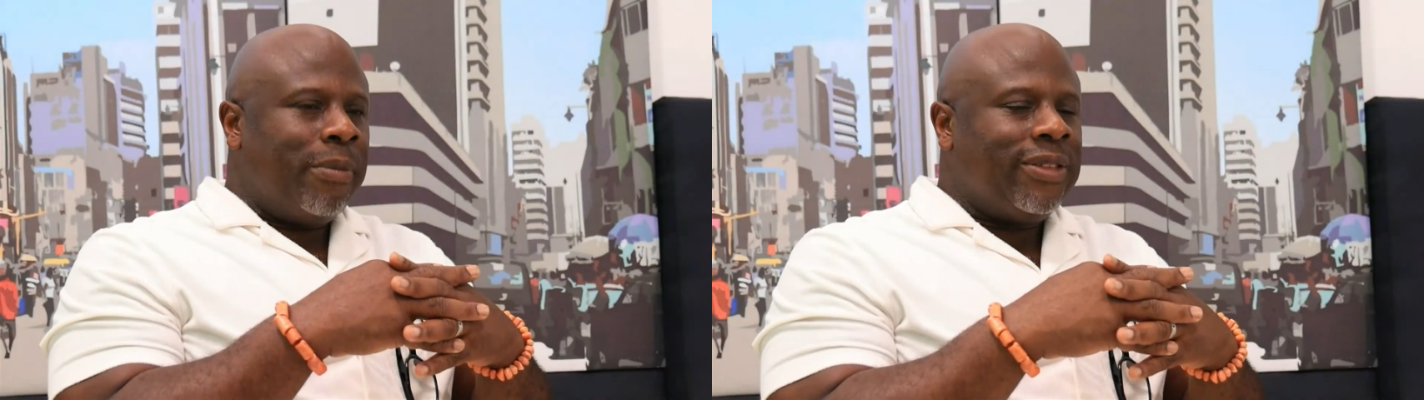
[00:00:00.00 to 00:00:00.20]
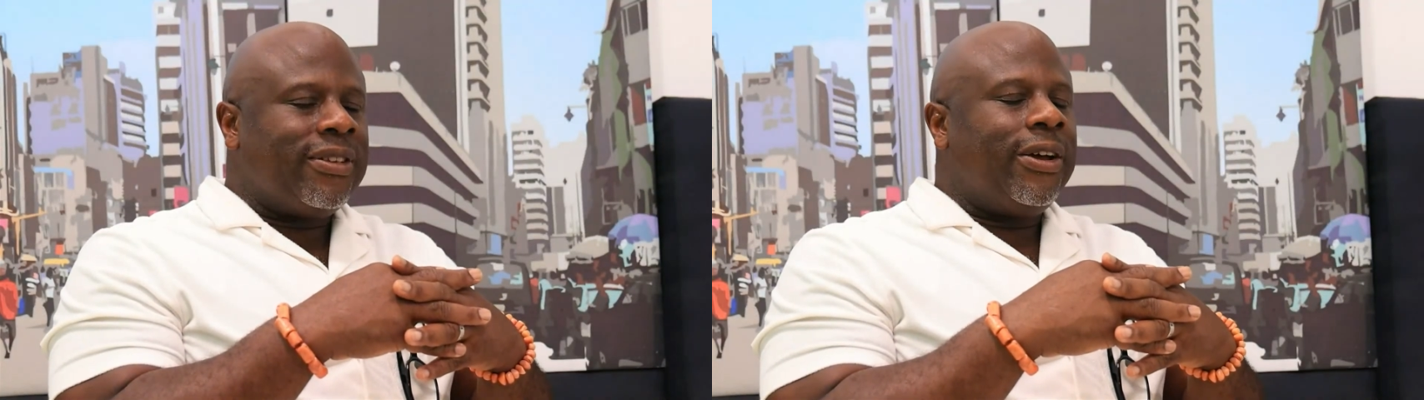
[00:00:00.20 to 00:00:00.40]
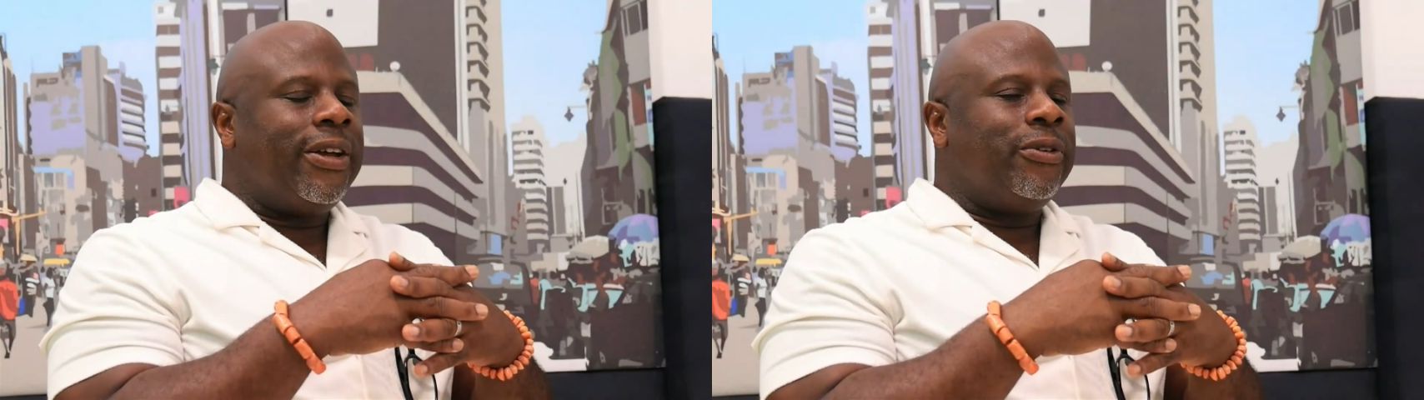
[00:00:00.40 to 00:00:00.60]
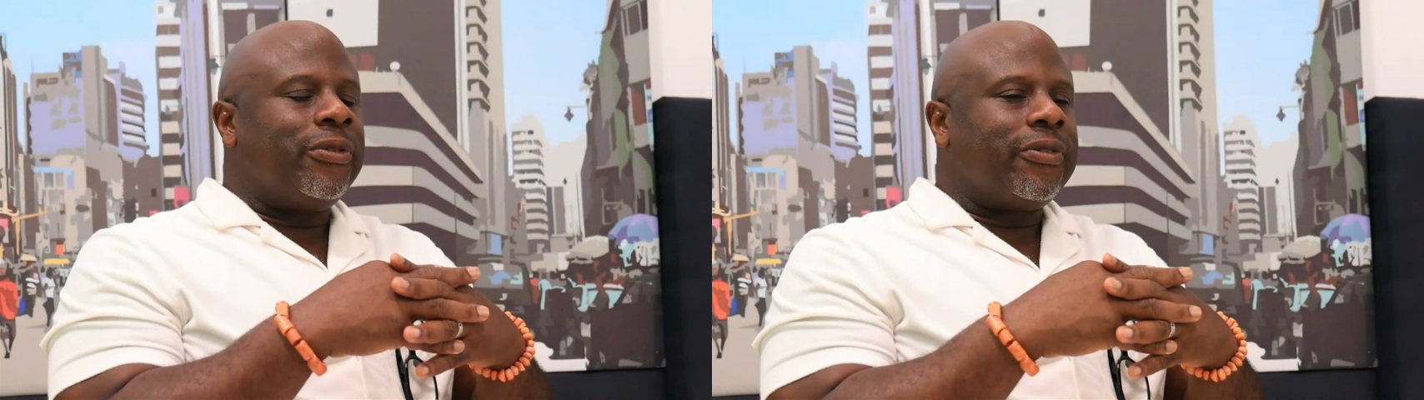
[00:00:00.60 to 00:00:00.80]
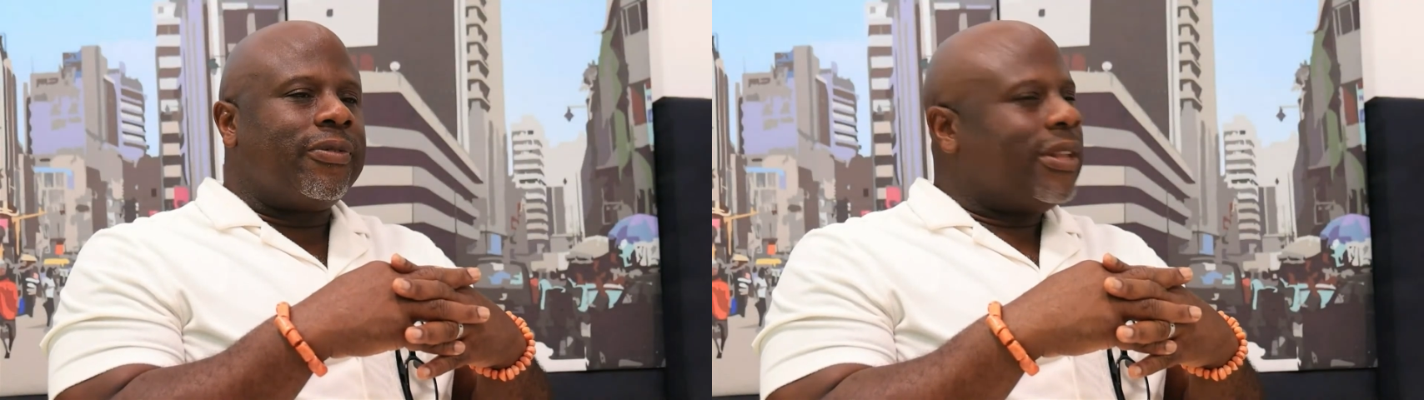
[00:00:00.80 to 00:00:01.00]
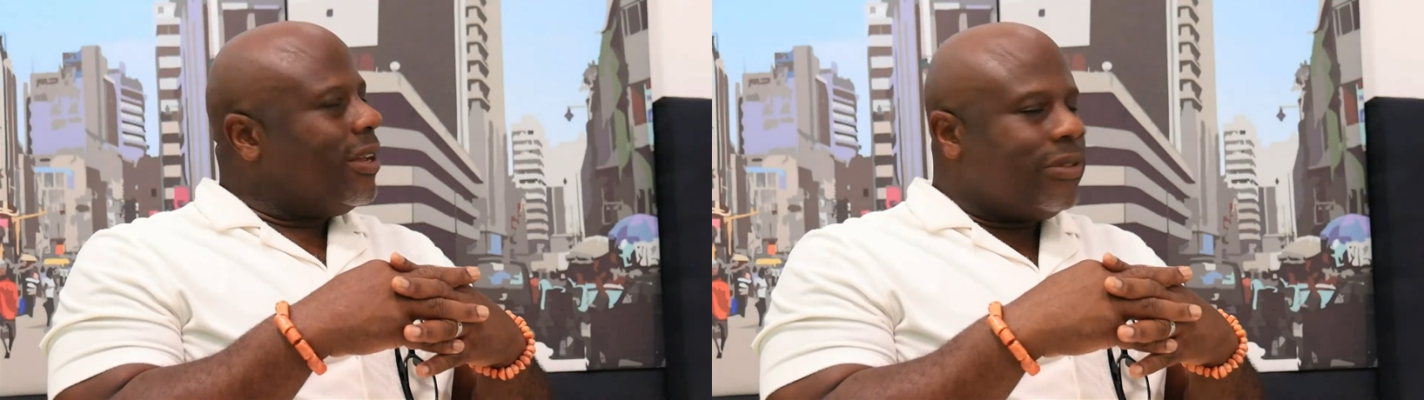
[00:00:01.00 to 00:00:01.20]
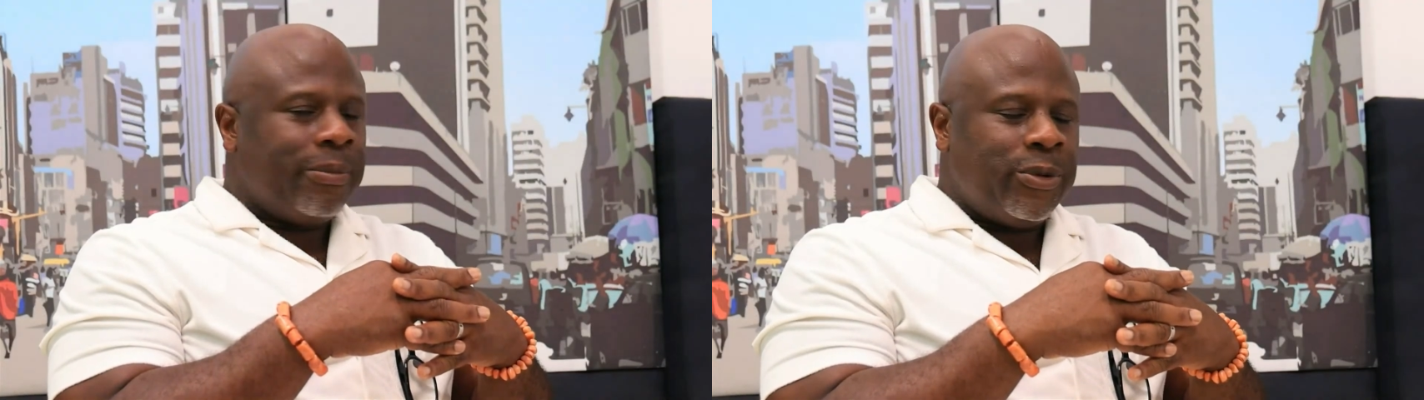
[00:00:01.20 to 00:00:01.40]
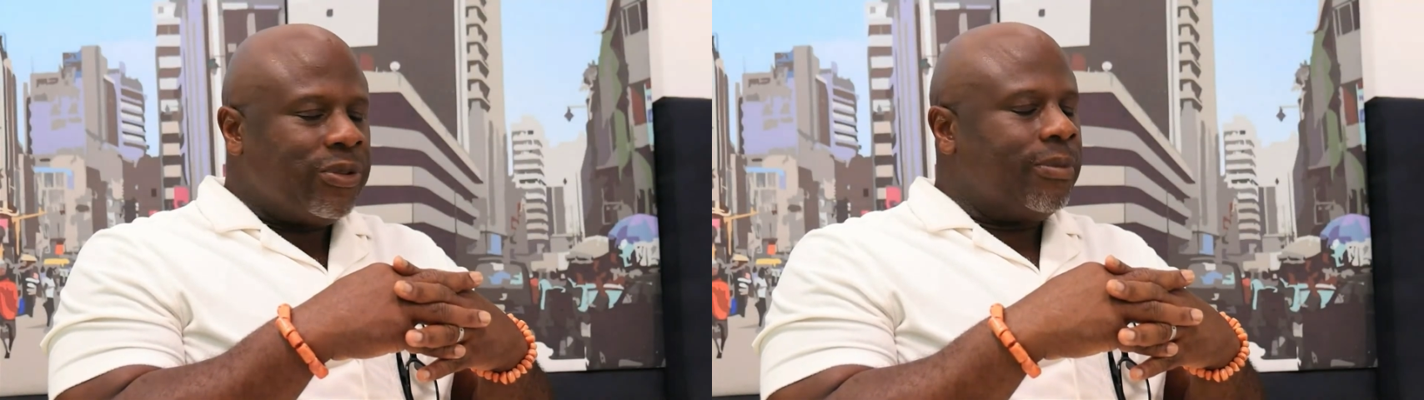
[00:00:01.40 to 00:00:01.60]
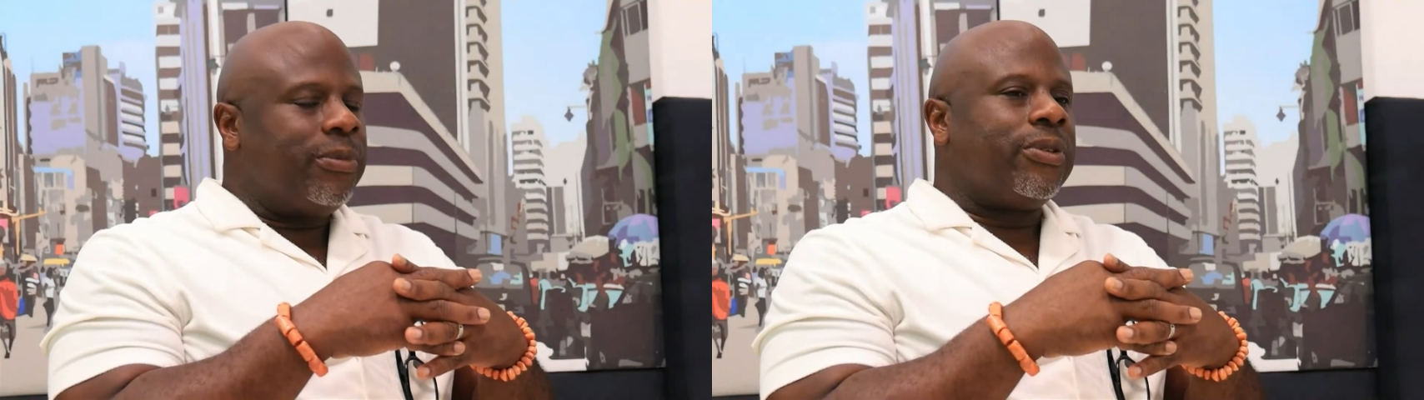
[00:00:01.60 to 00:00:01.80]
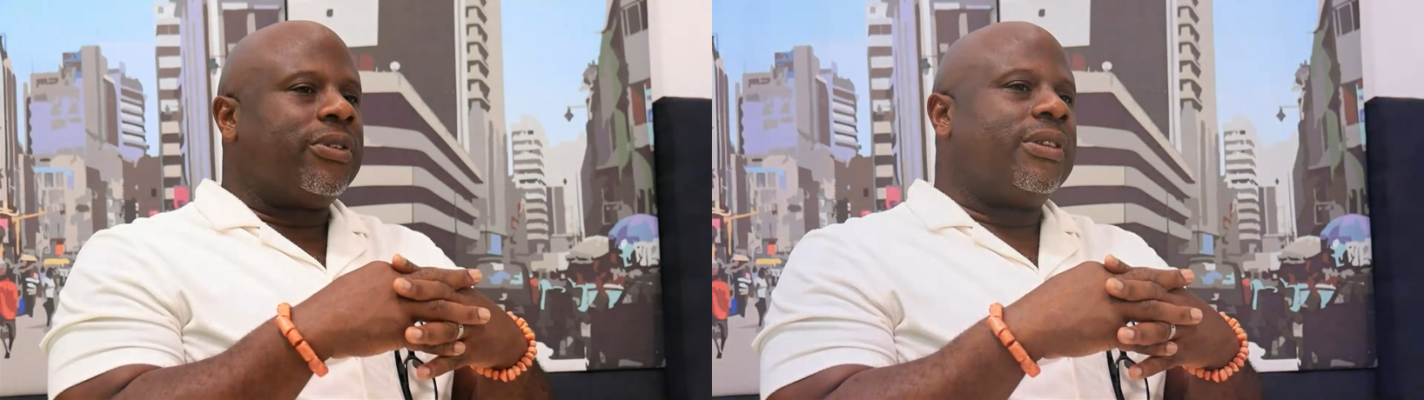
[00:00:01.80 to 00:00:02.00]
mental health. That's the most
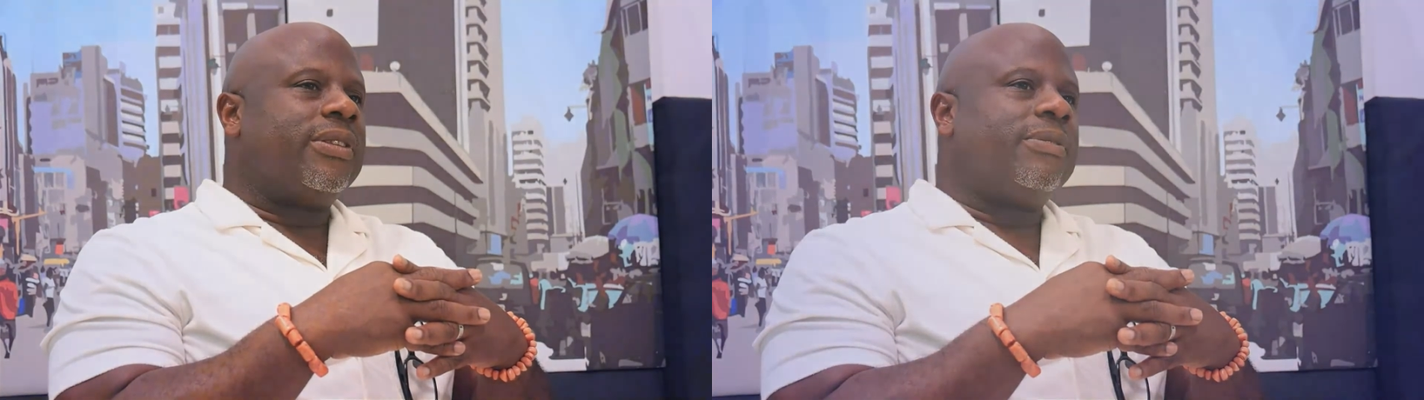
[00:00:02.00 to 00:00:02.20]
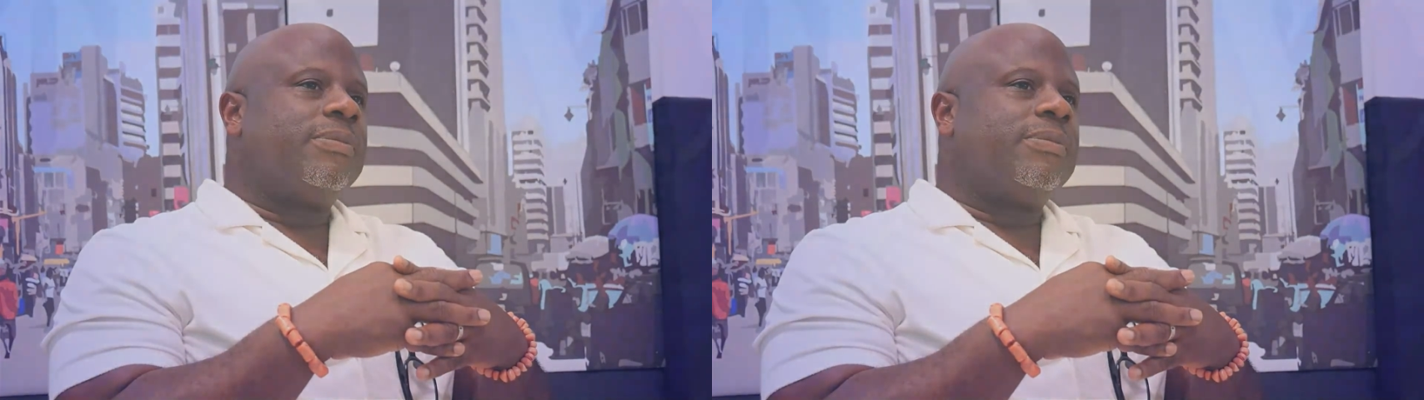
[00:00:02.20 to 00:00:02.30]
important.